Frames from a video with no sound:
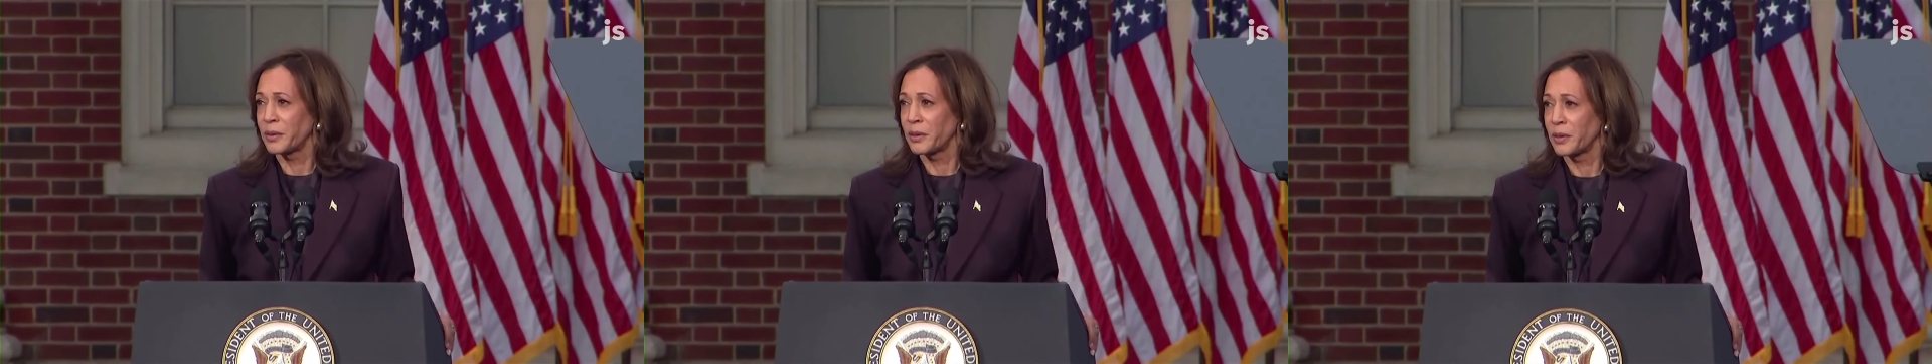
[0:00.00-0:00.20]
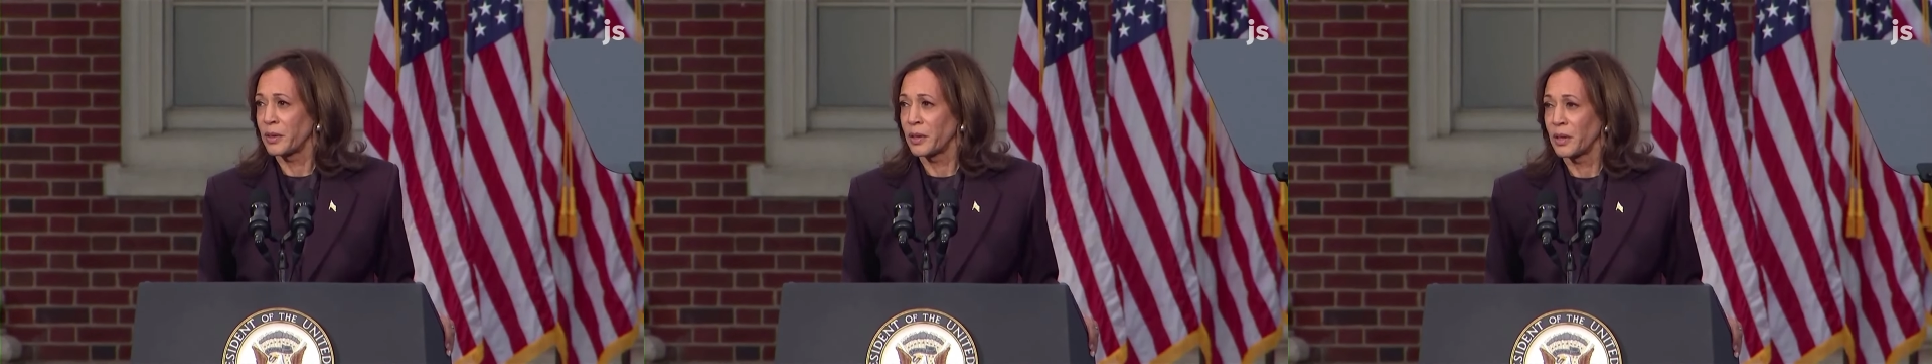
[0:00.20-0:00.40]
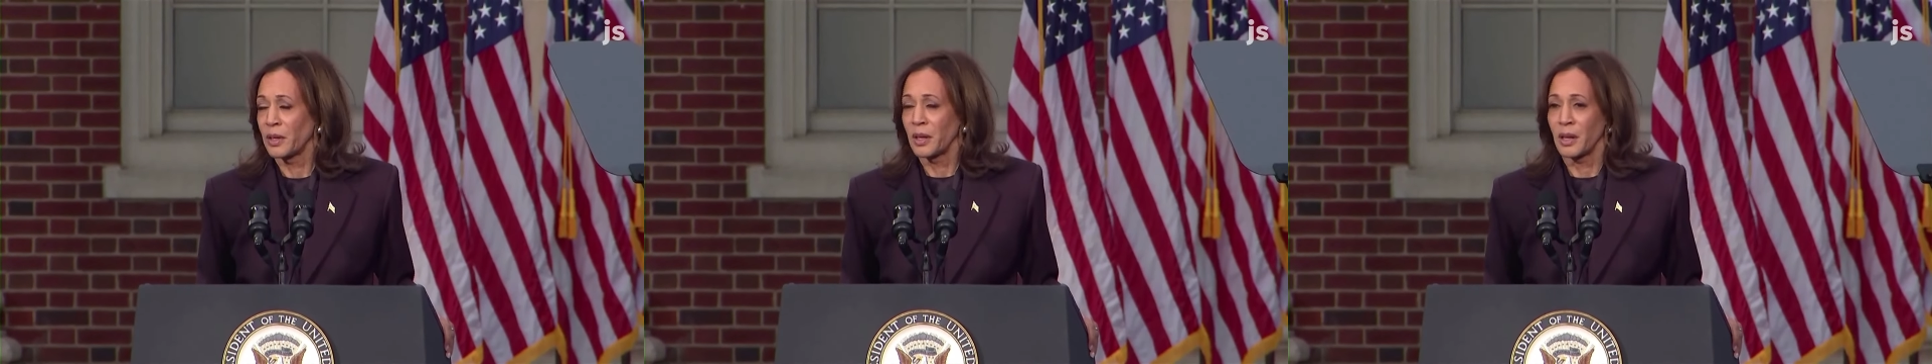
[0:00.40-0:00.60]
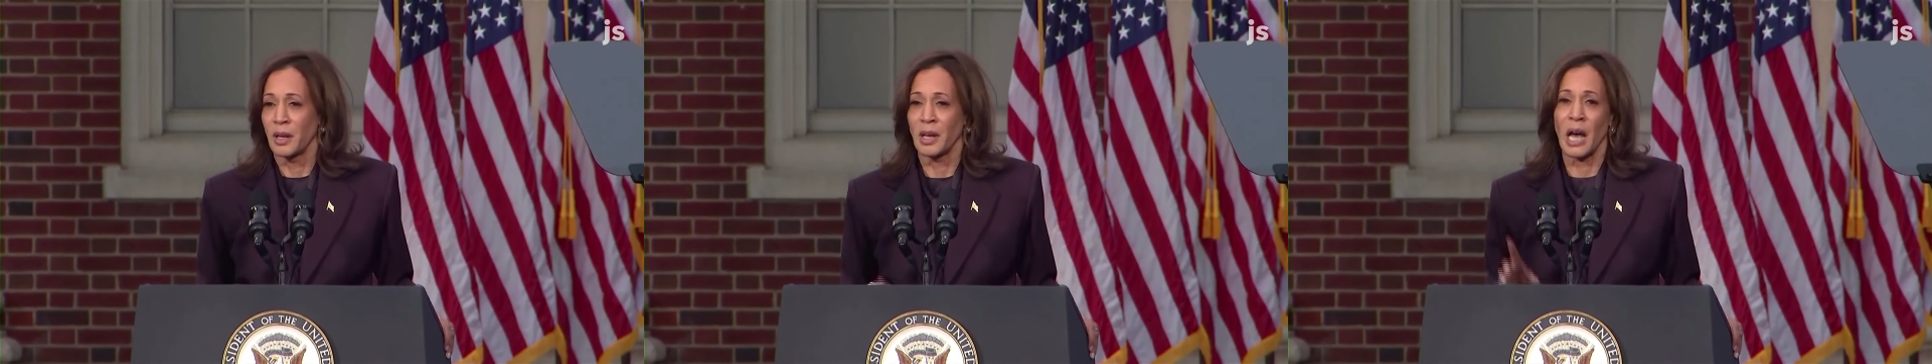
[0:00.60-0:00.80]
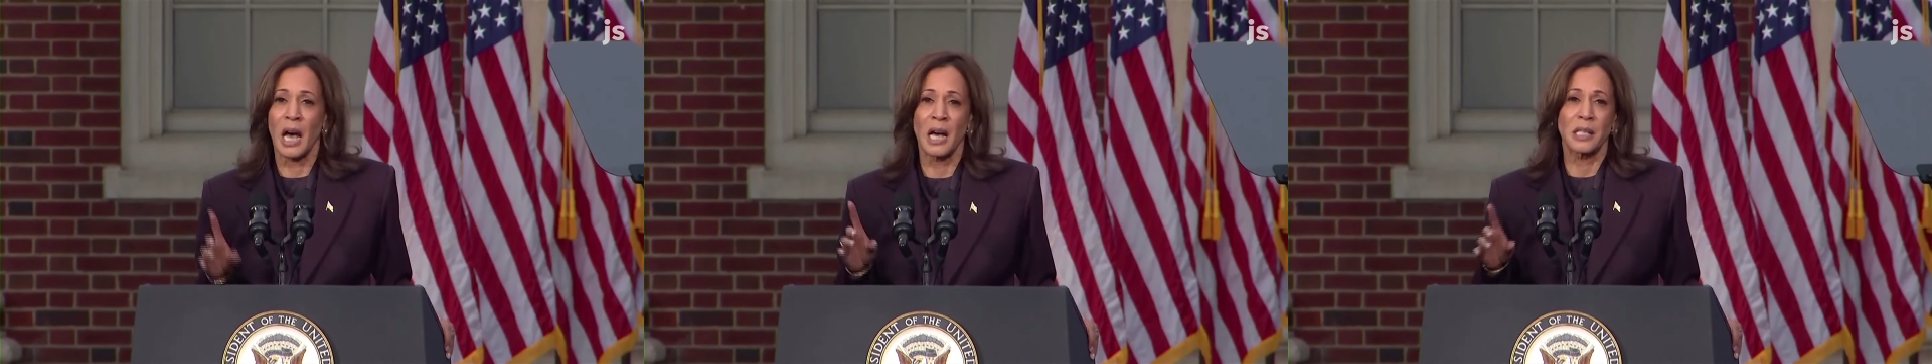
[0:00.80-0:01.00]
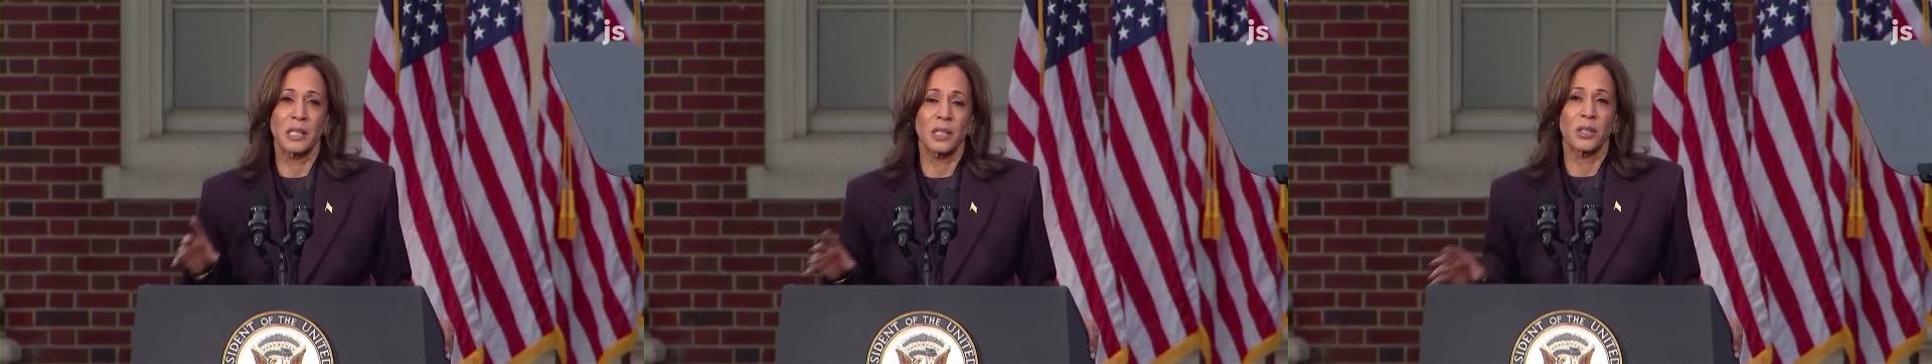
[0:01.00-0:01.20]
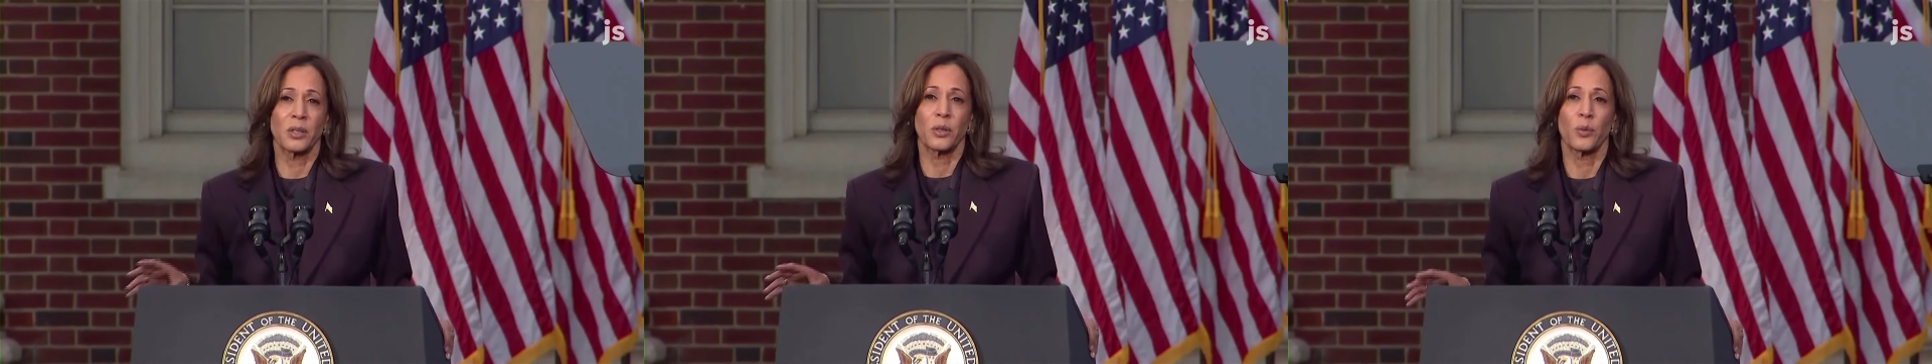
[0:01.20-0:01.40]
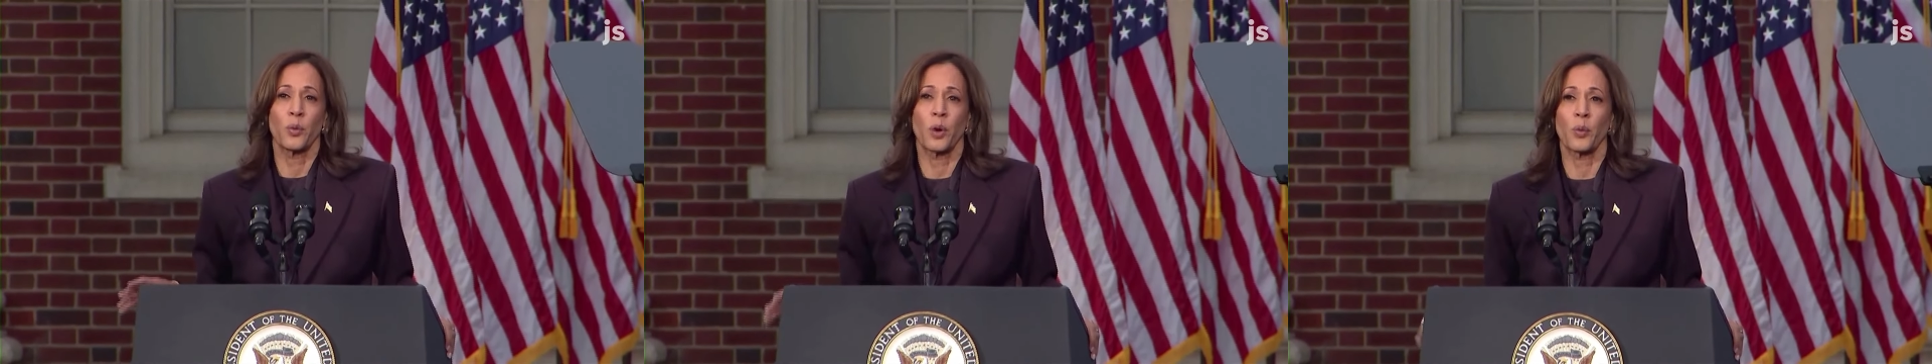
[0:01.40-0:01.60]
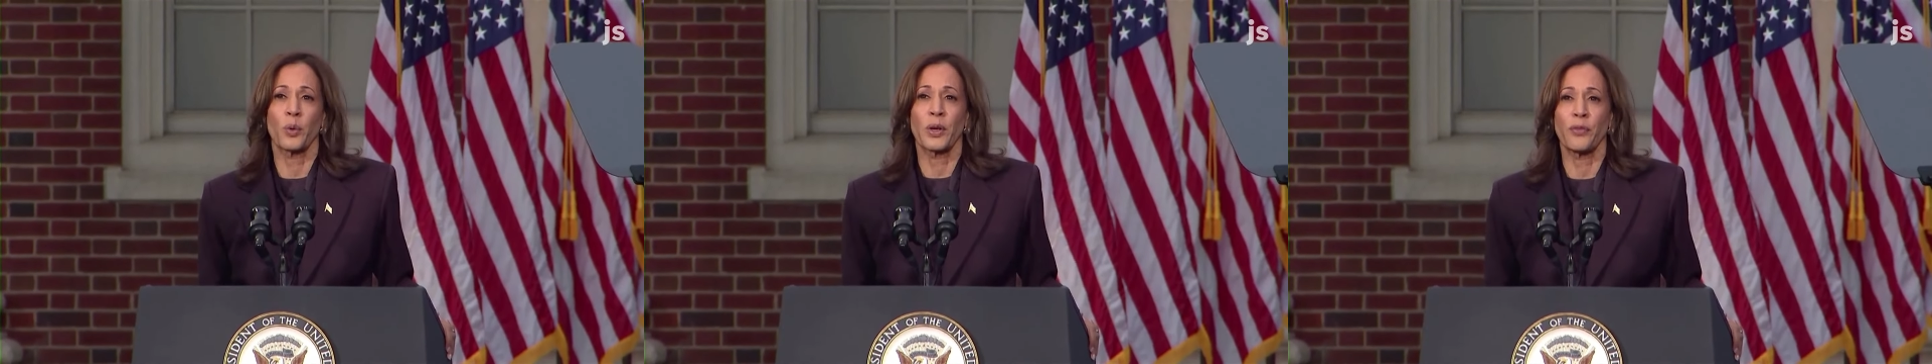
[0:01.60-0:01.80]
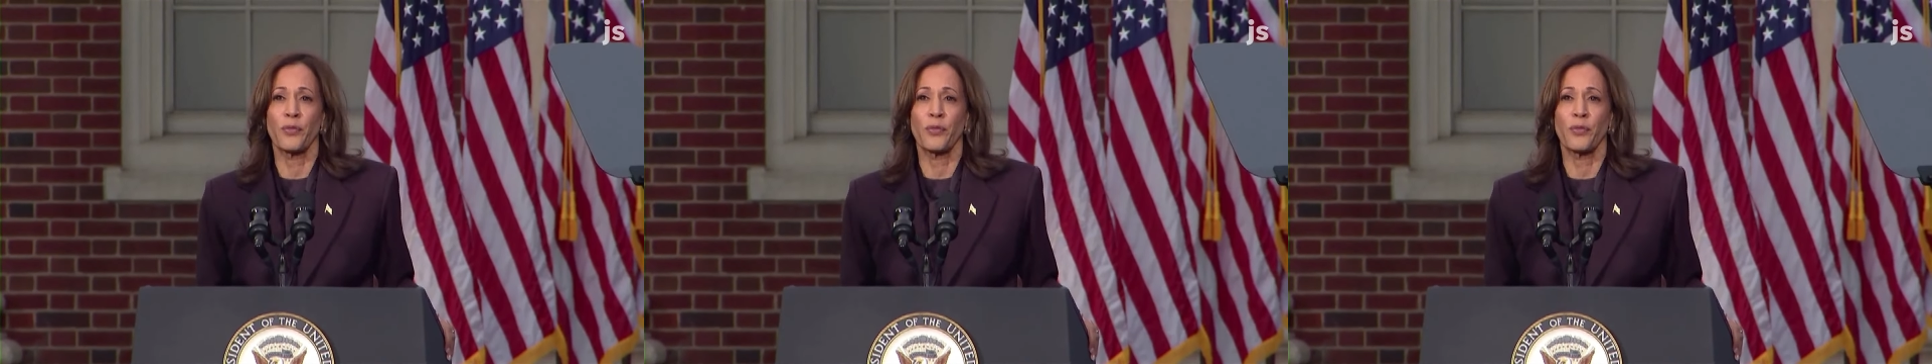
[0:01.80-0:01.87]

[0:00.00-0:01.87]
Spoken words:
Democrat Kamala Harris fell short to